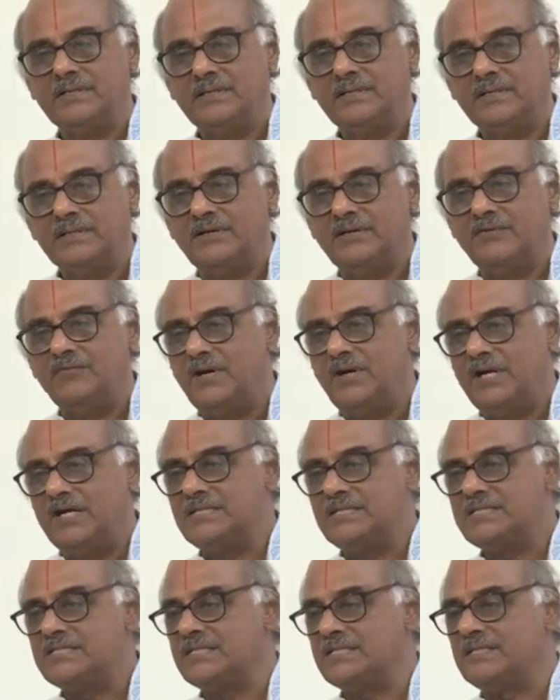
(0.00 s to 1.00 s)

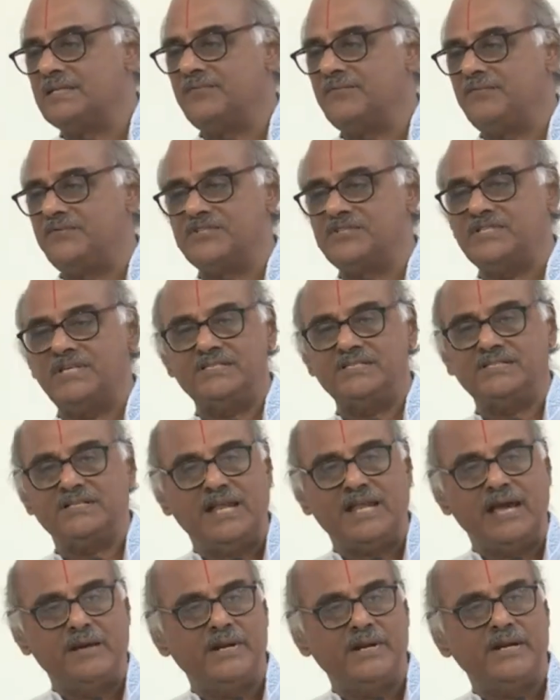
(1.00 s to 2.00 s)
the physics
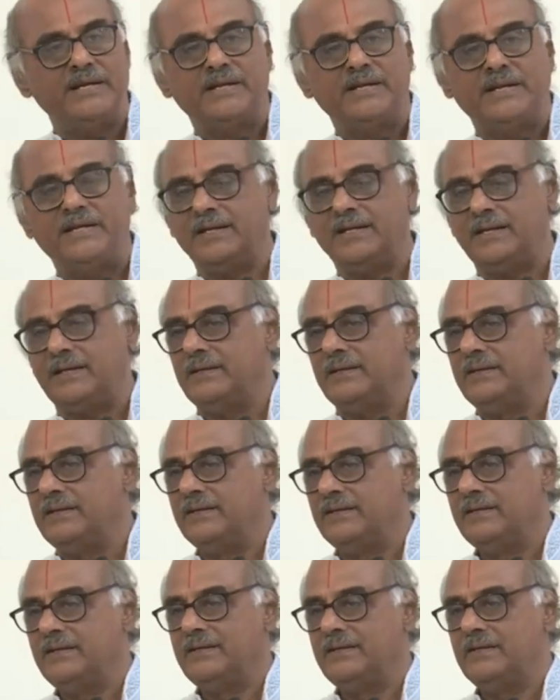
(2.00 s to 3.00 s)
laboratory
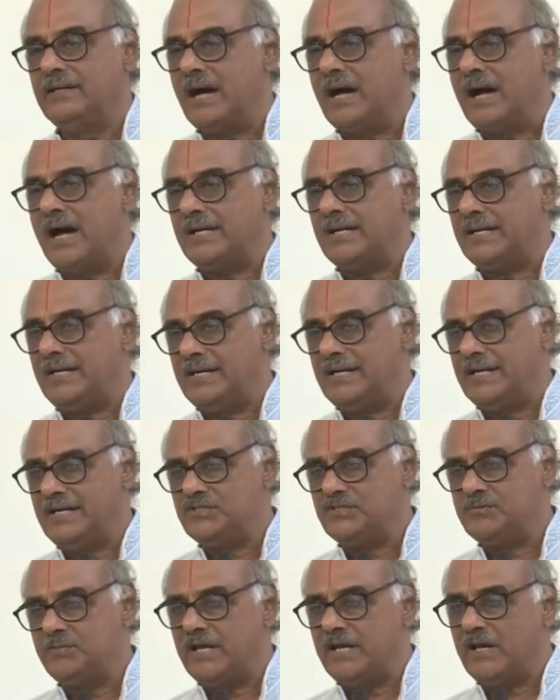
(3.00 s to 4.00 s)

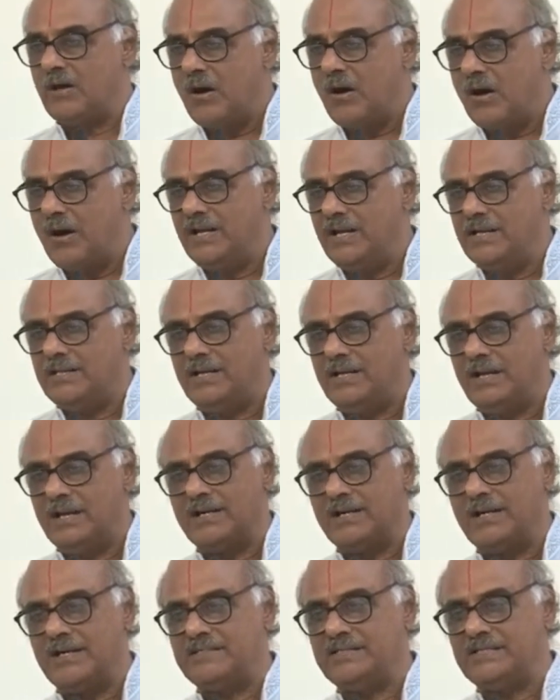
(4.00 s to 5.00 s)
organized by all the
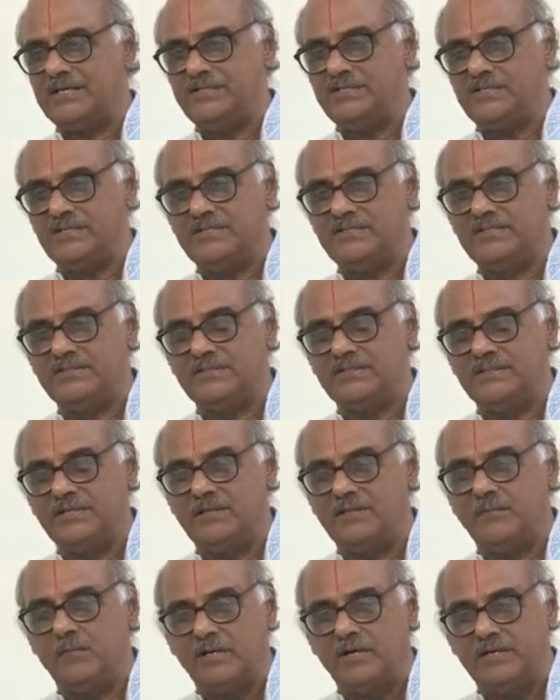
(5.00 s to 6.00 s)
organizations at
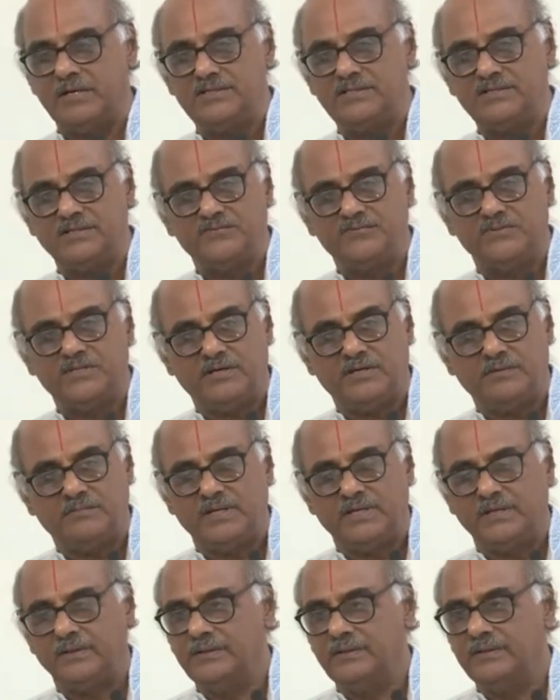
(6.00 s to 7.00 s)
the borders of
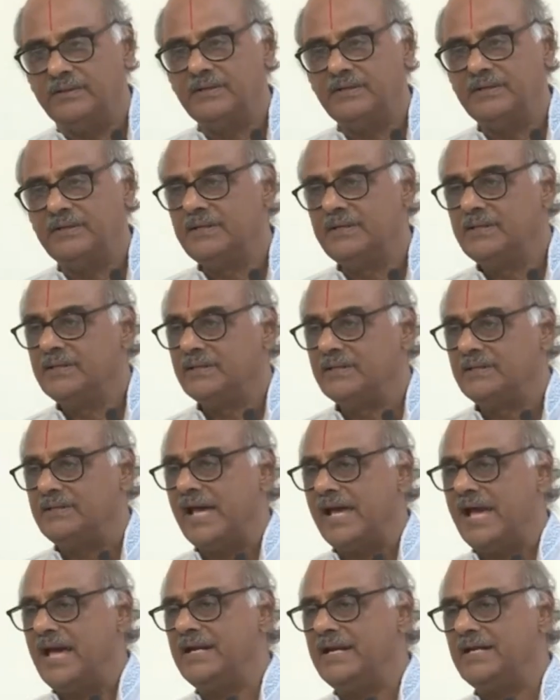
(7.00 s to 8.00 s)
Germany.
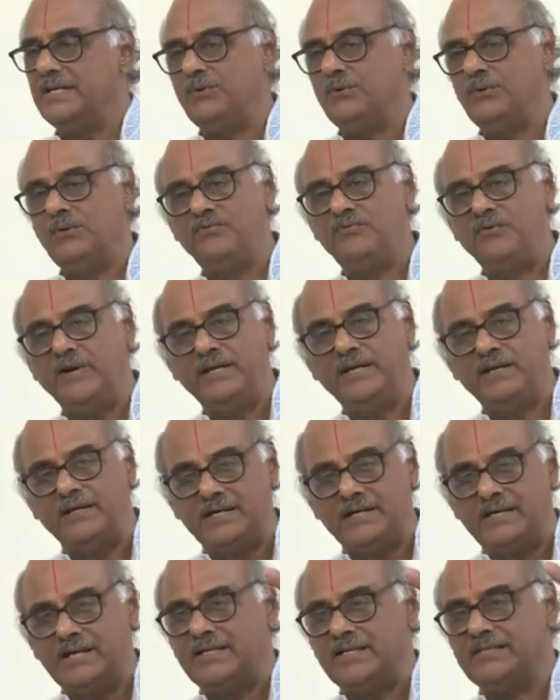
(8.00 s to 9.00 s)
There you will find
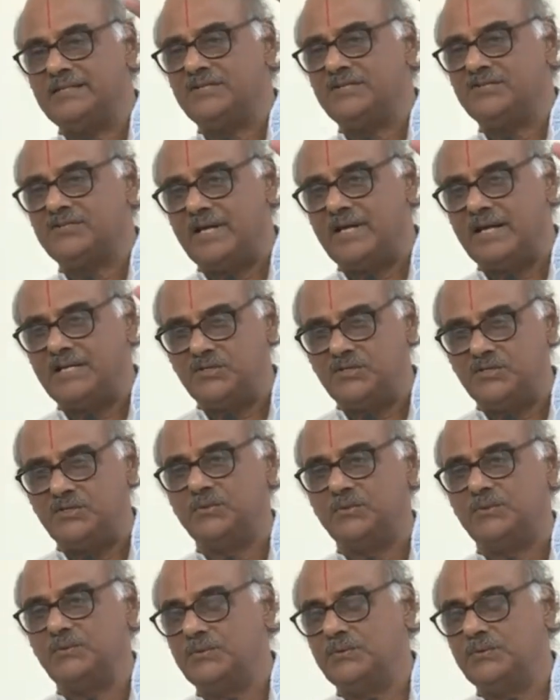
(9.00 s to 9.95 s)
Nataraja statue